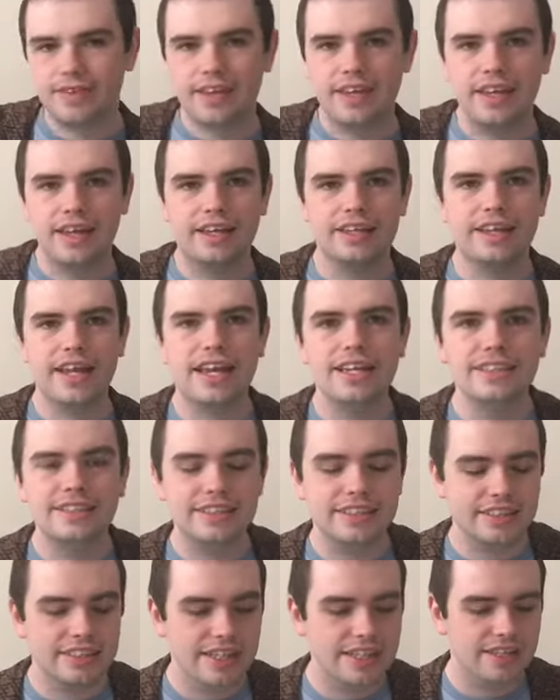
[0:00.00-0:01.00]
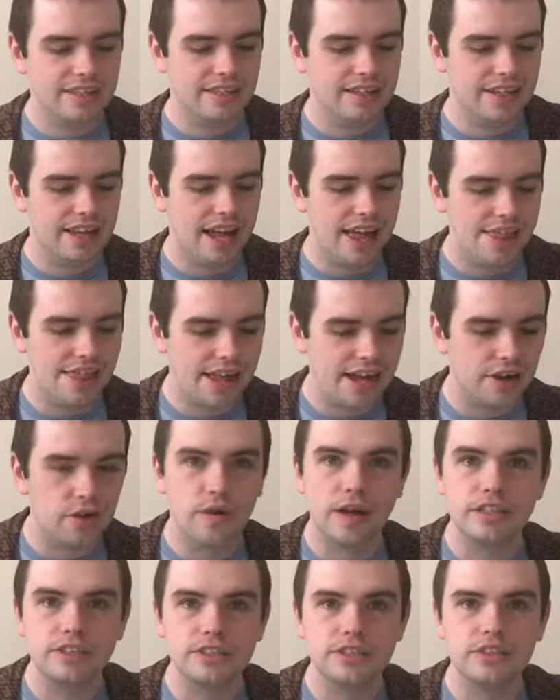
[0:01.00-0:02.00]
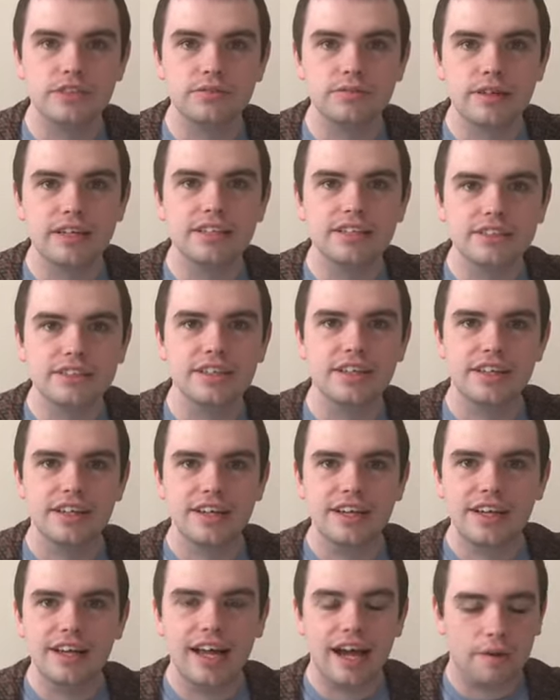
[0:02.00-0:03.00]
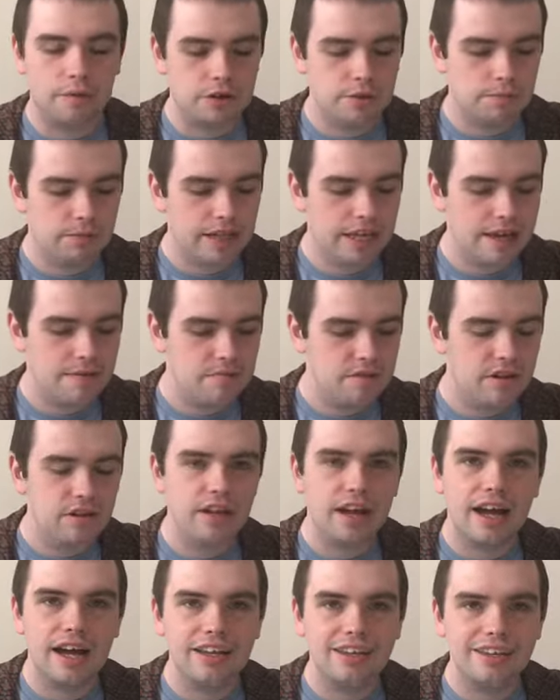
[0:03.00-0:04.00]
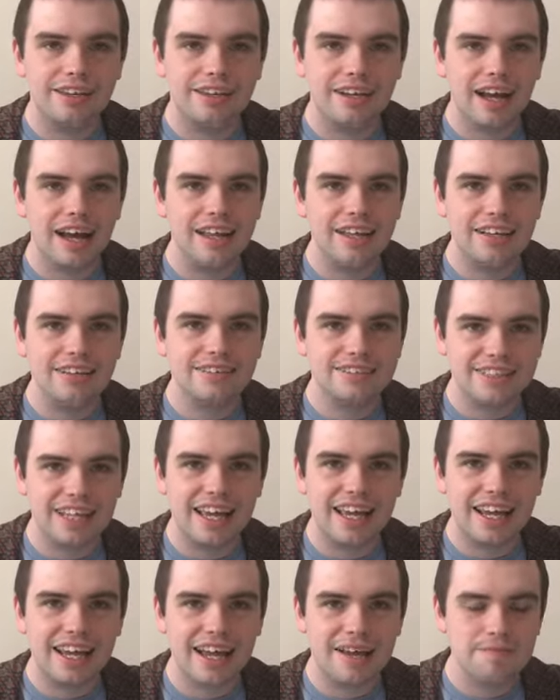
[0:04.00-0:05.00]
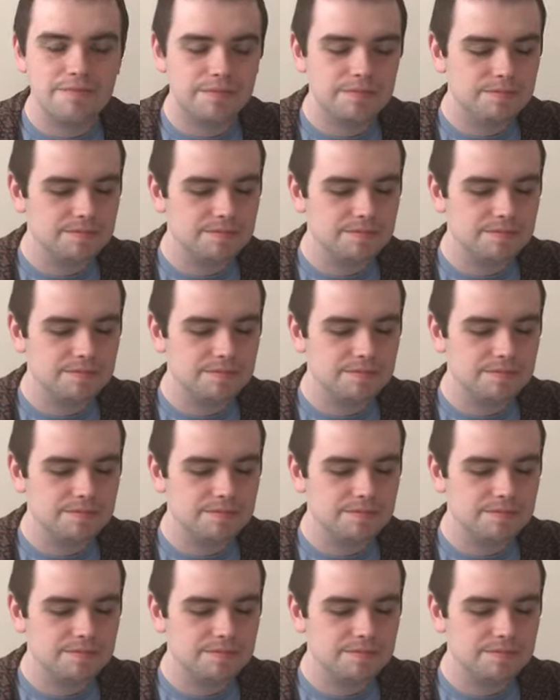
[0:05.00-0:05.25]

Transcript: In case you didn't get that question, which I wouldn't blame you, I'll say it again.